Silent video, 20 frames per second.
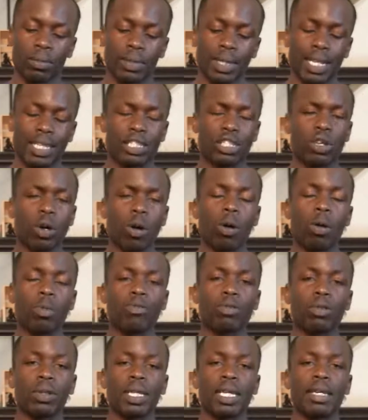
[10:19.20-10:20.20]
And so
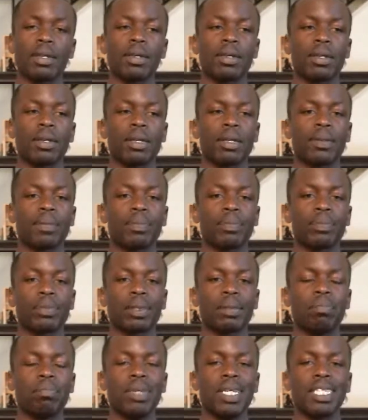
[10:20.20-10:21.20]
hopefully
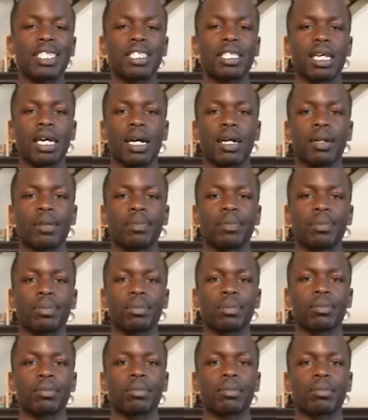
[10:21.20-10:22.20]
Mr.
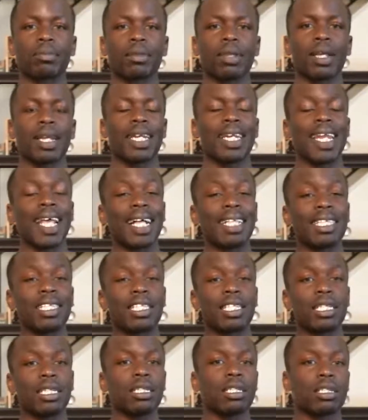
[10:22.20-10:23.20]

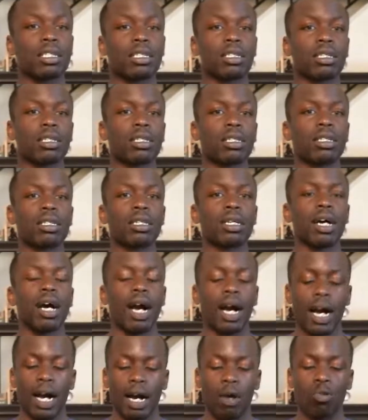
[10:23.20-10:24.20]
Nancy's
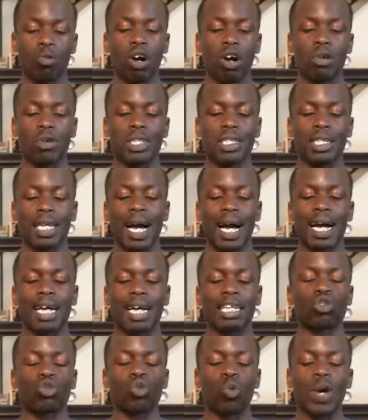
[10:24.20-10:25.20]
worries are
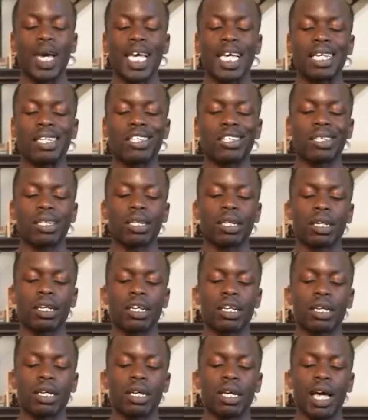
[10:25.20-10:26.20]
assuaged
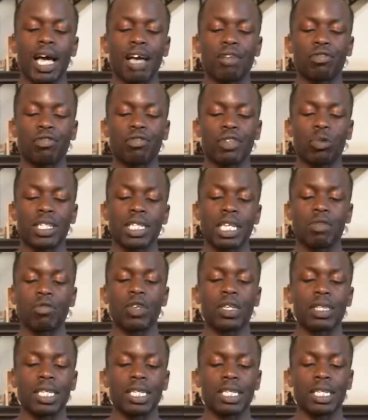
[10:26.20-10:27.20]
after receiving
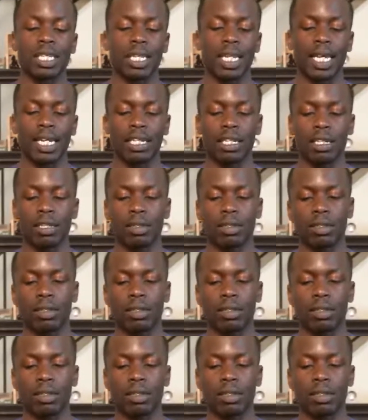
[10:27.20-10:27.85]
this letter.